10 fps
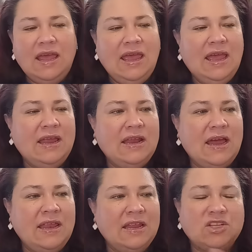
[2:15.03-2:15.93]
and
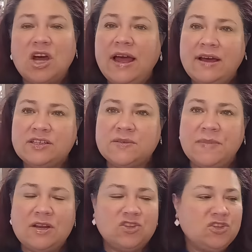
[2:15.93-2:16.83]
in the dollhouse
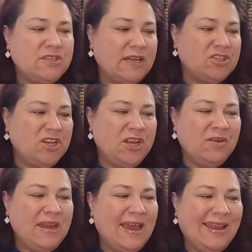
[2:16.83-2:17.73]
miniature section they
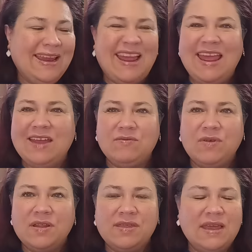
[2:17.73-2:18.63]
only had like a
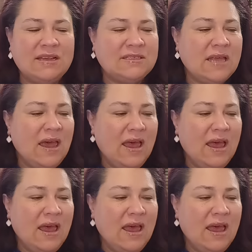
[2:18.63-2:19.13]
handful of things